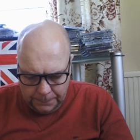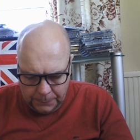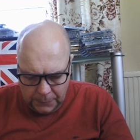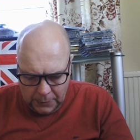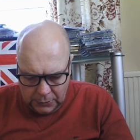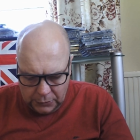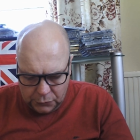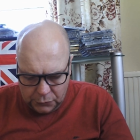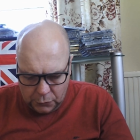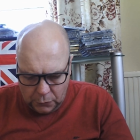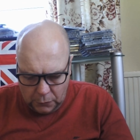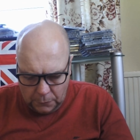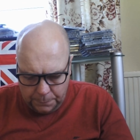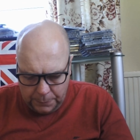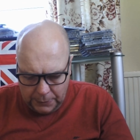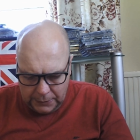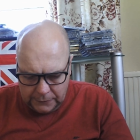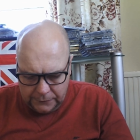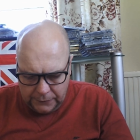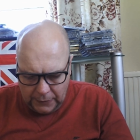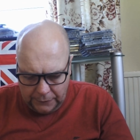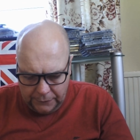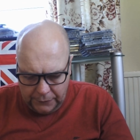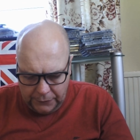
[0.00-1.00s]
sort of a bit
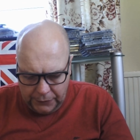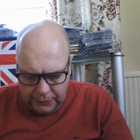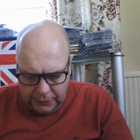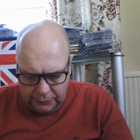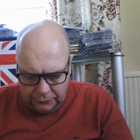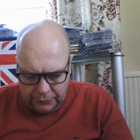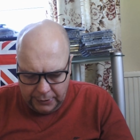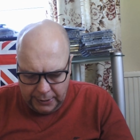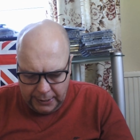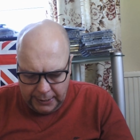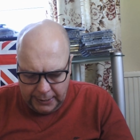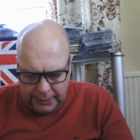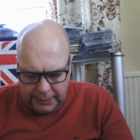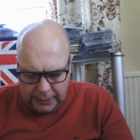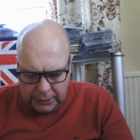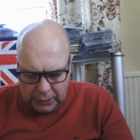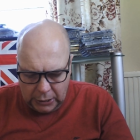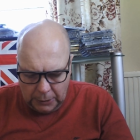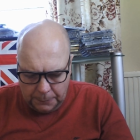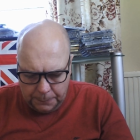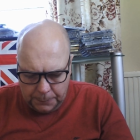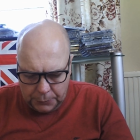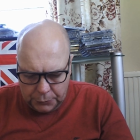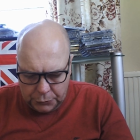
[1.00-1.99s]
of everything really, a
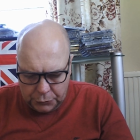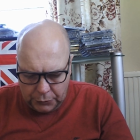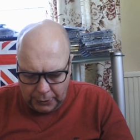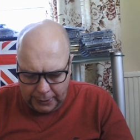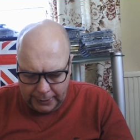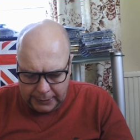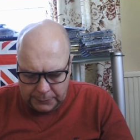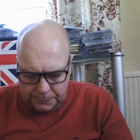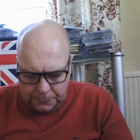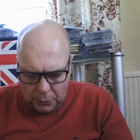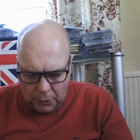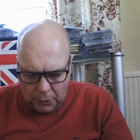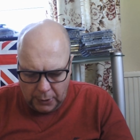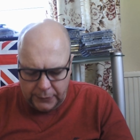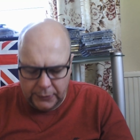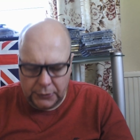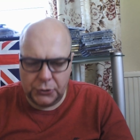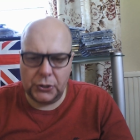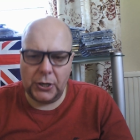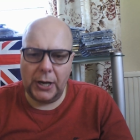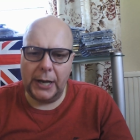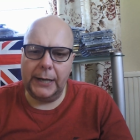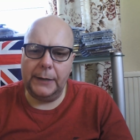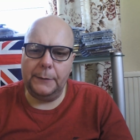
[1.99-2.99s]
couple of tracks by the
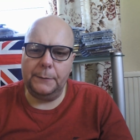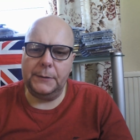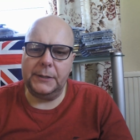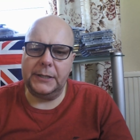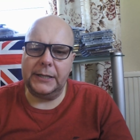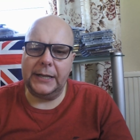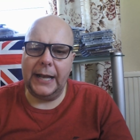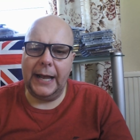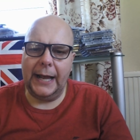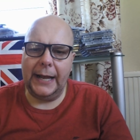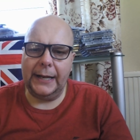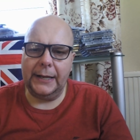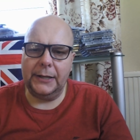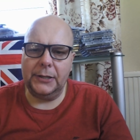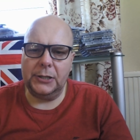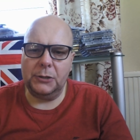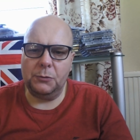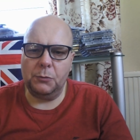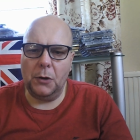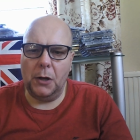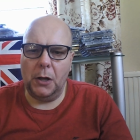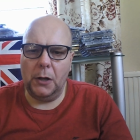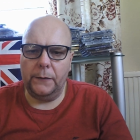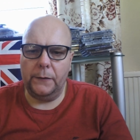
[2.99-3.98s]
James Gang as
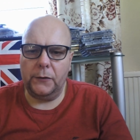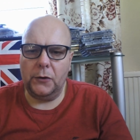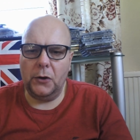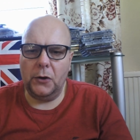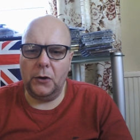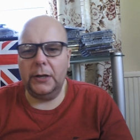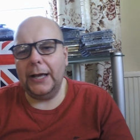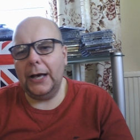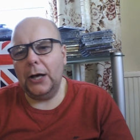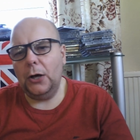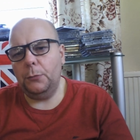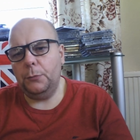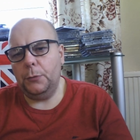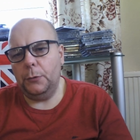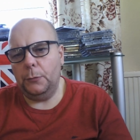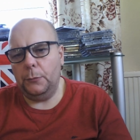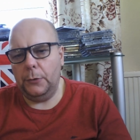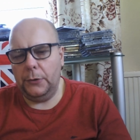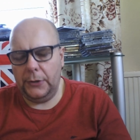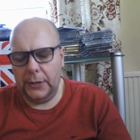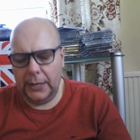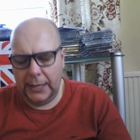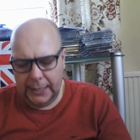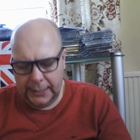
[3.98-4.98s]
well. I've got an album
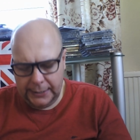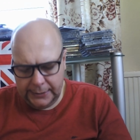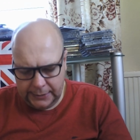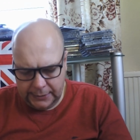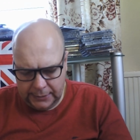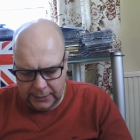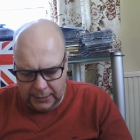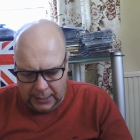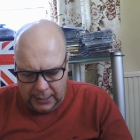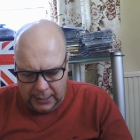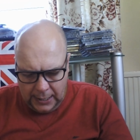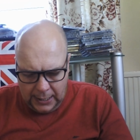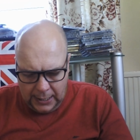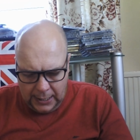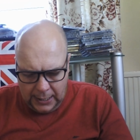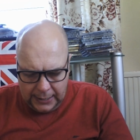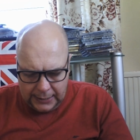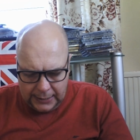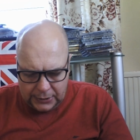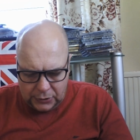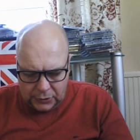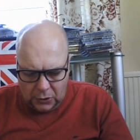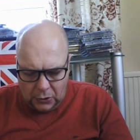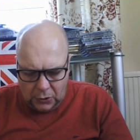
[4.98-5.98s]
of theirs.
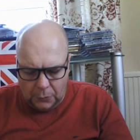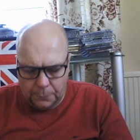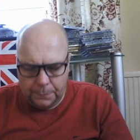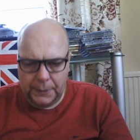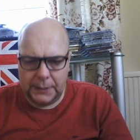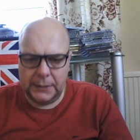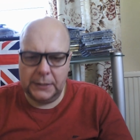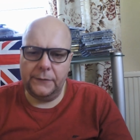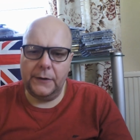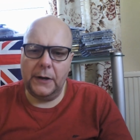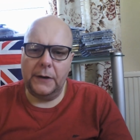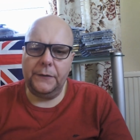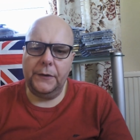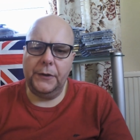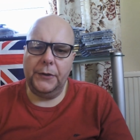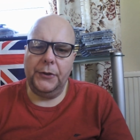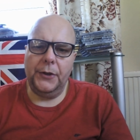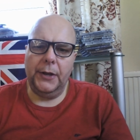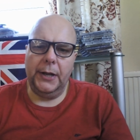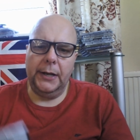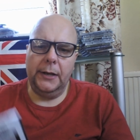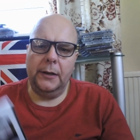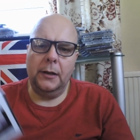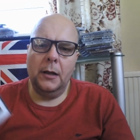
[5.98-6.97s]
It's got a bit of
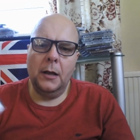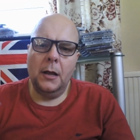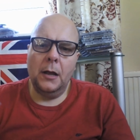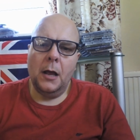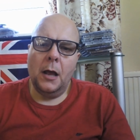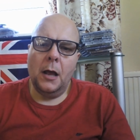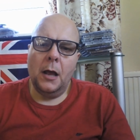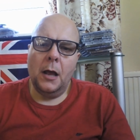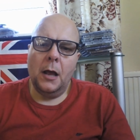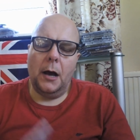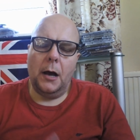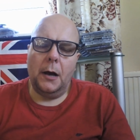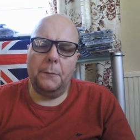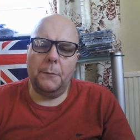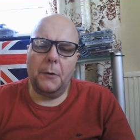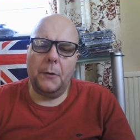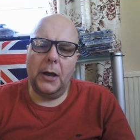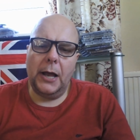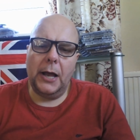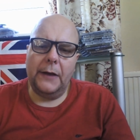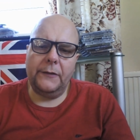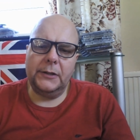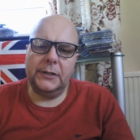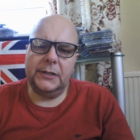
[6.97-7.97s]
everything. I
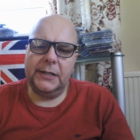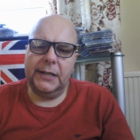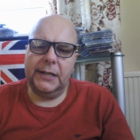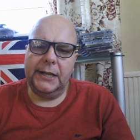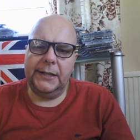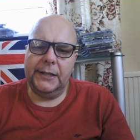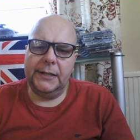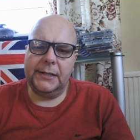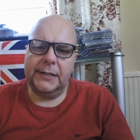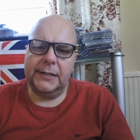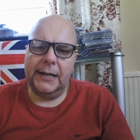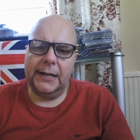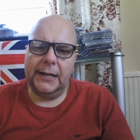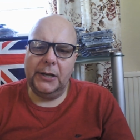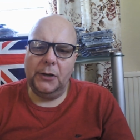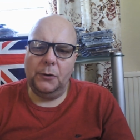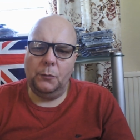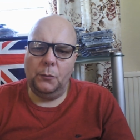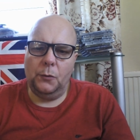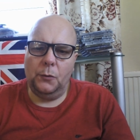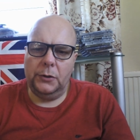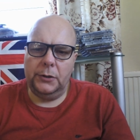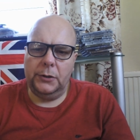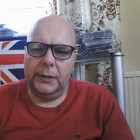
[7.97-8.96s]
haven't seen the second
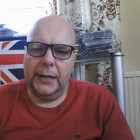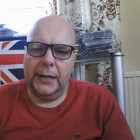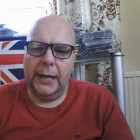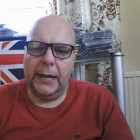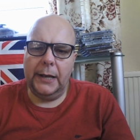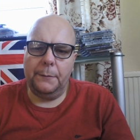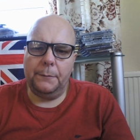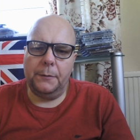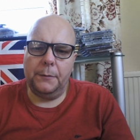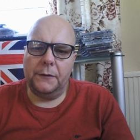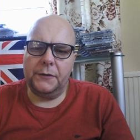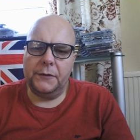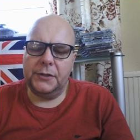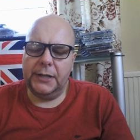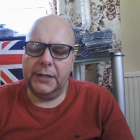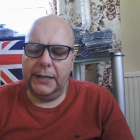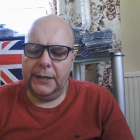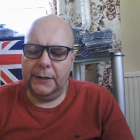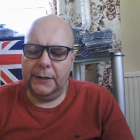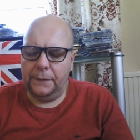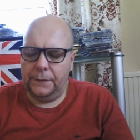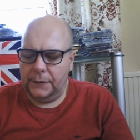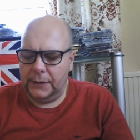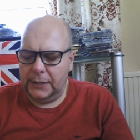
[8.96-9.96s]
one yet, but I've seen
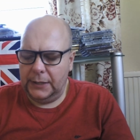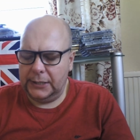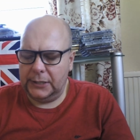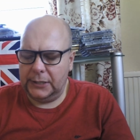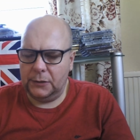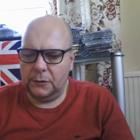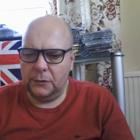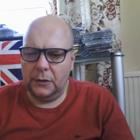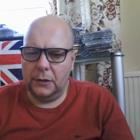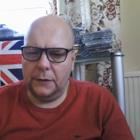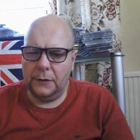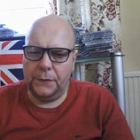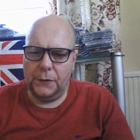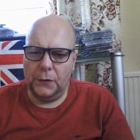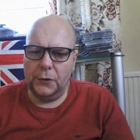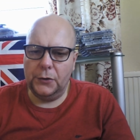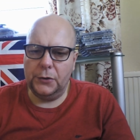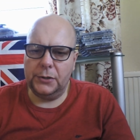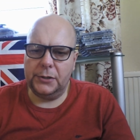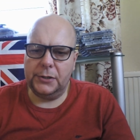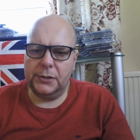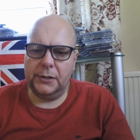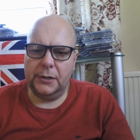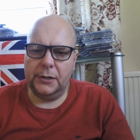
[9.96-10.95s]
the
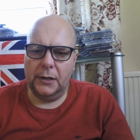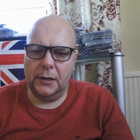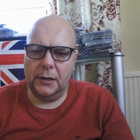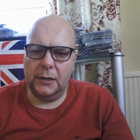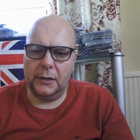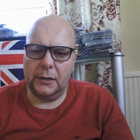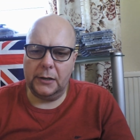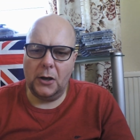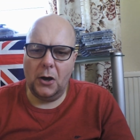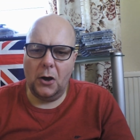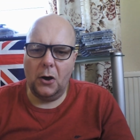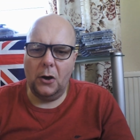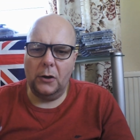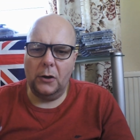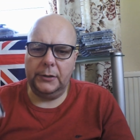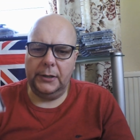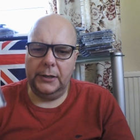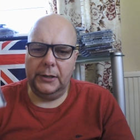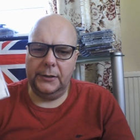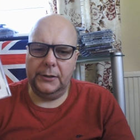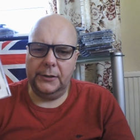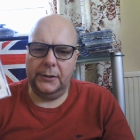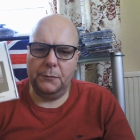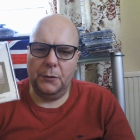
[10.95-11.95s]
first
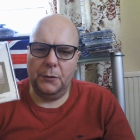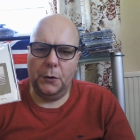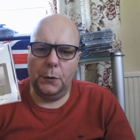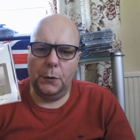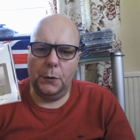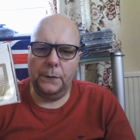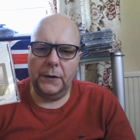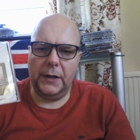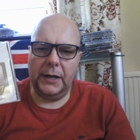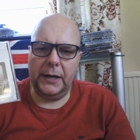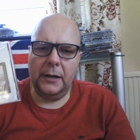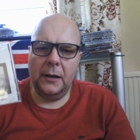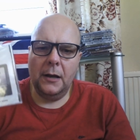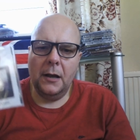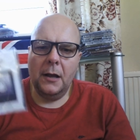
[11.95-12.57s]
Guardians movie.